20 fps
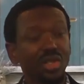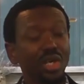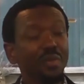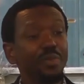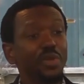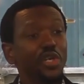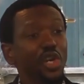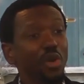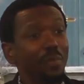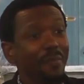
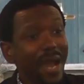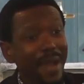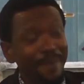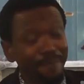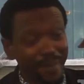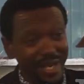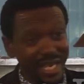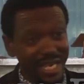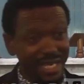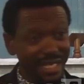some
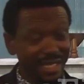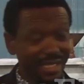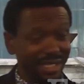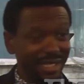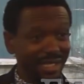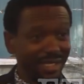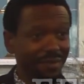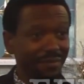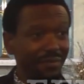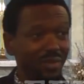human
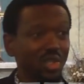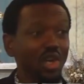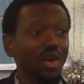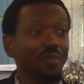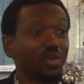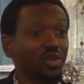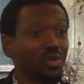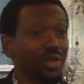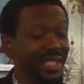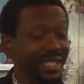beings,
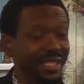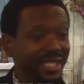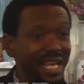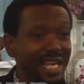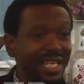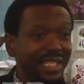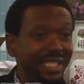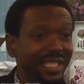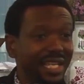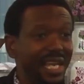some
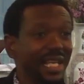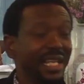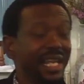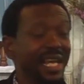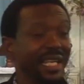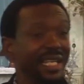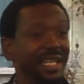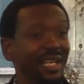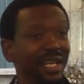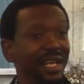Christians, they are
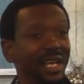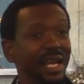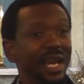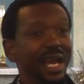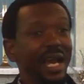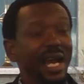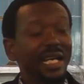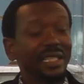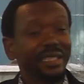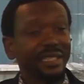like
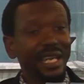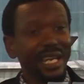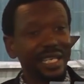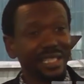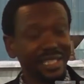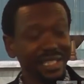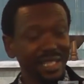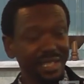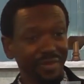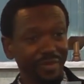
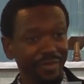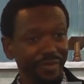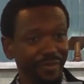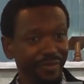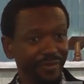handkerchief.